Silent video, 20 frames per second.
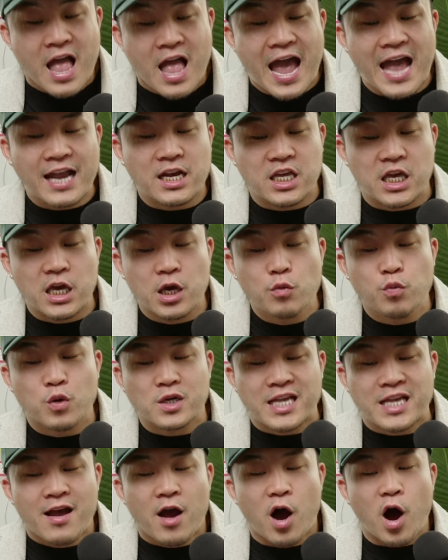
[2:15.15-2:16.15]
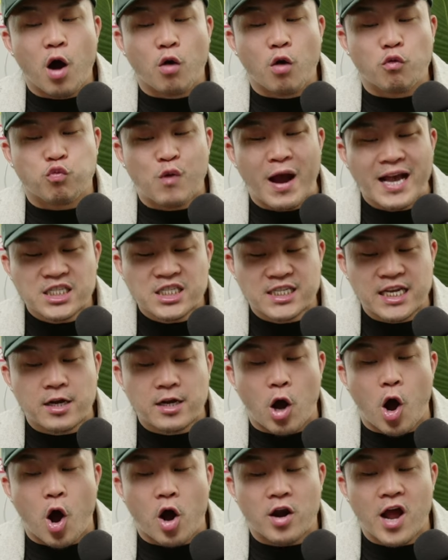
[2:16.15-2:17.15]
and he was arrested
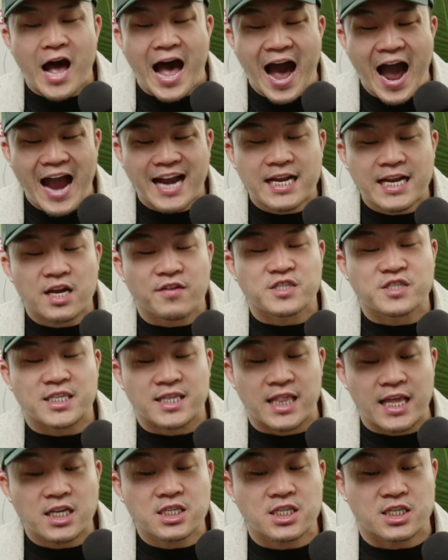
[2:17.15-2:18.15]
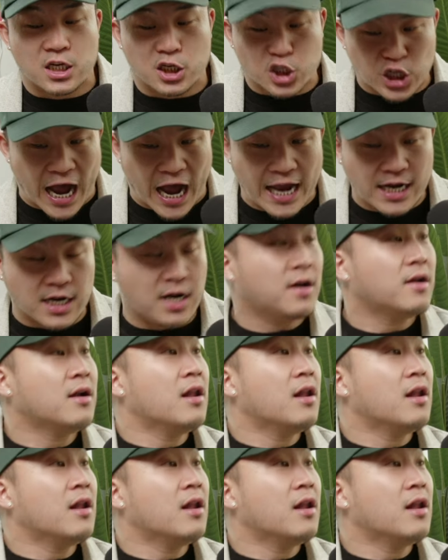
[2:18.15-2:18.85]
on hiding of his links to China.